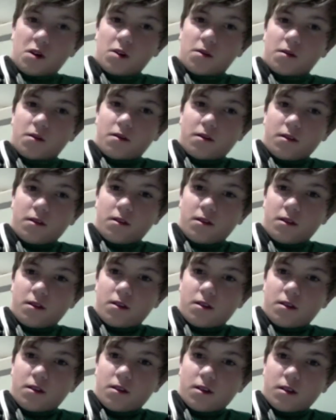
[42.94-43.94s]
Uh,
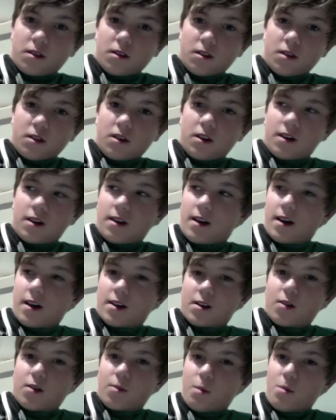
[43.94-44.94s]
I
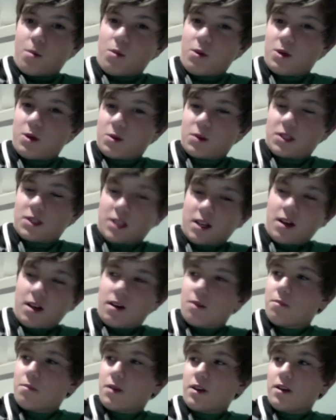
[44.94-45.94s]
can't remember which ones they are,
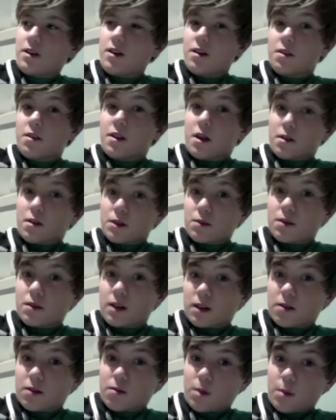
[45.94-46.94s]
but the only one I
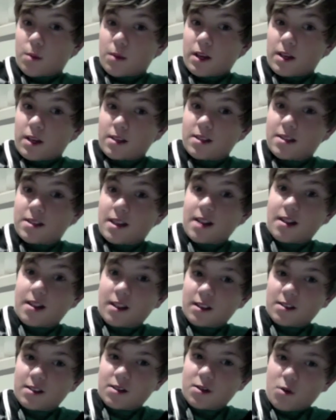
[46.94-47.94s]
can remember is 10
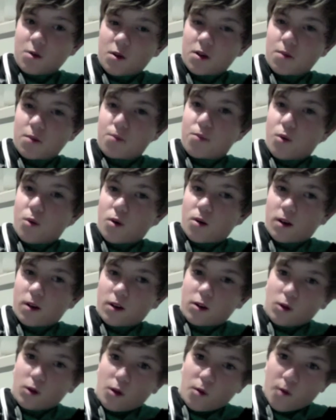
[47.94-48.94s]
things to do on a
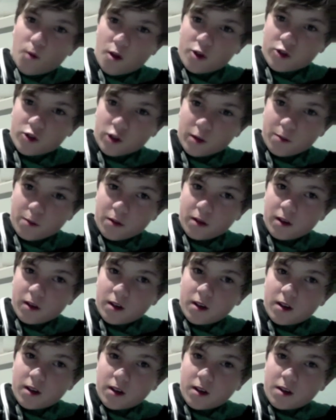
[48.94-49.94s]
boring long road trip,
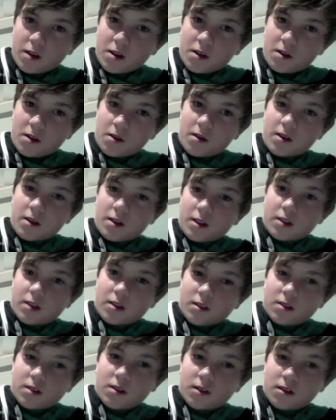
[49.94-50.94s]
which
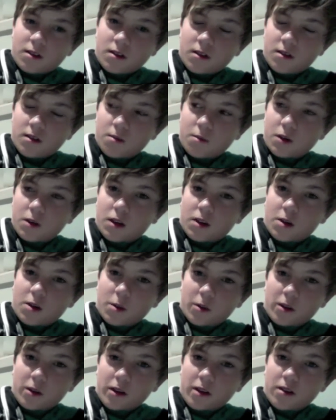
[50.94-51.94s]
is
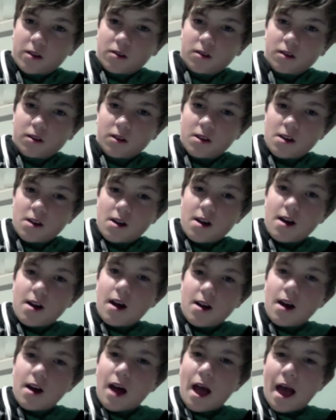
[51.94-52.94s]
peculiar.
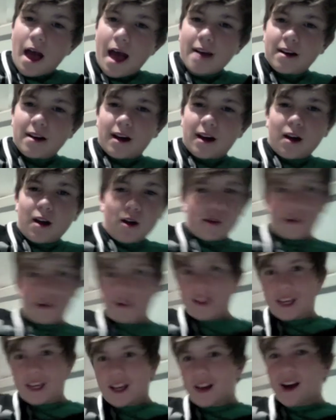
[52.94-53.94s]
And I also
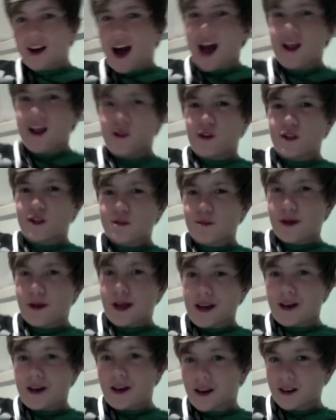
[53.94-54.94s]
think I lost my
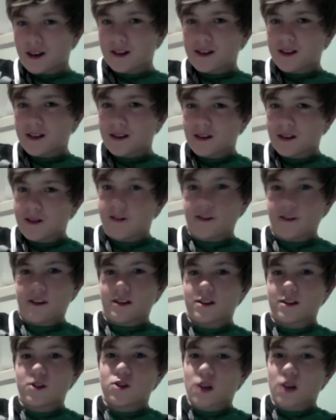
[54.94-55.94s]
nuts on this
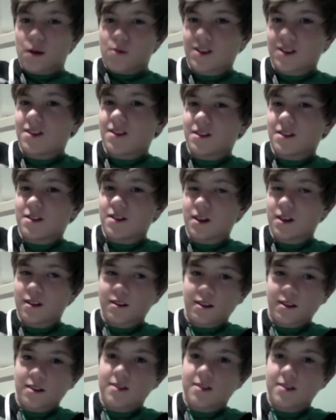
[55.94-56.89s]
travel. Check this